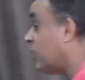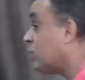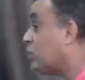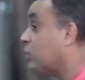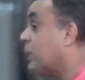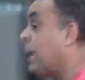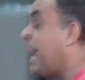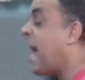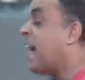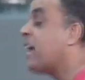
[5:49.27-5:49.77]
But
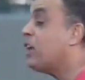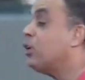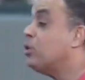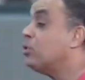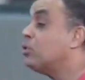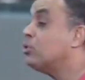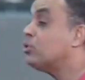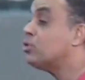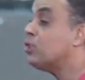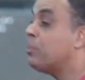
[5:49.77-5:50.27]
today I
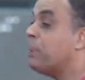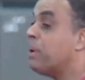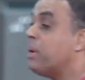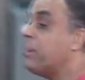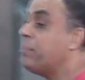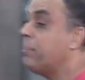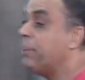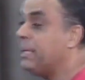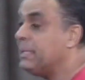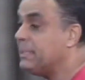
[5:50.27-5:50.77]
go to so
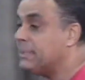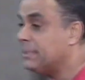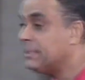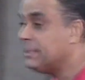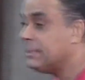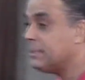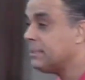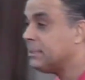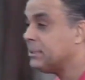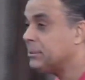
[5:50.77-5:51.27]
many
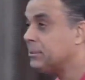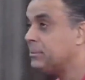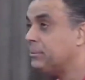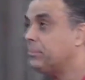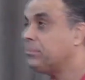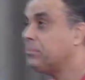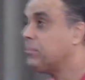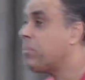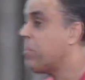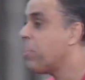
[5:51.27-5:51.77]
places.
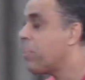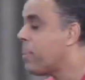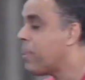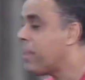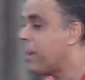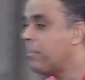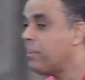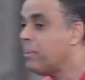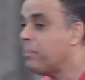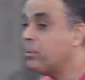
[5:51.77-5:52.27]

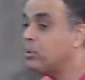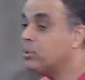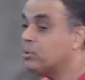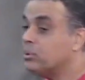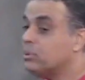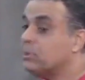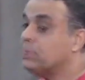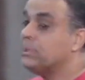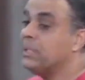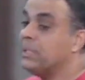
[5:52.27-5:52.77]

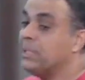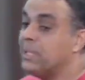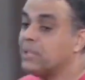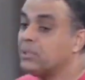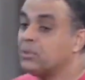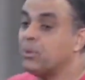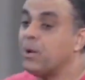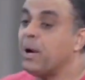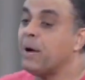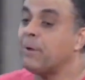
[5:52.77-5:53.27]
People, they
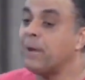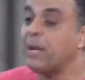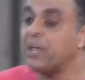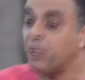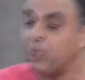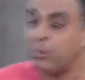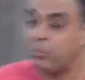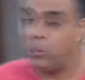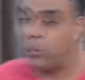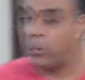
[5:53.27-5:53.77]
just know, I
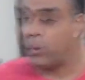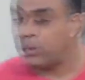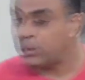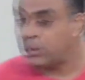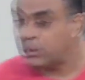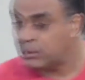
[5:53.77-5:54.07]
read your book.